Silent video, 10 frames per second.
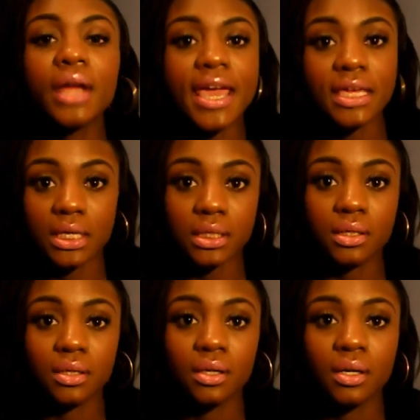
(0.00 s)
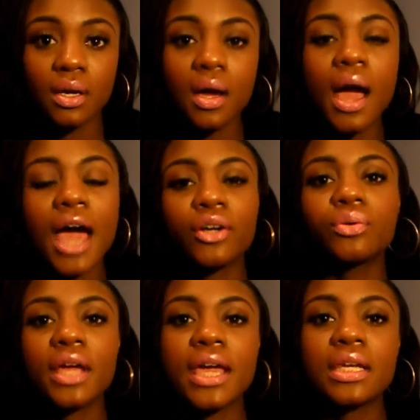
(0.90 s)
hate it. I
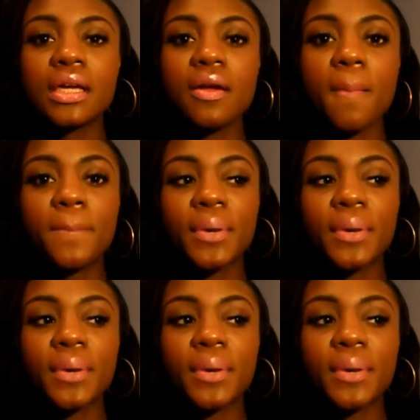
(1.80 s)
don't hate it,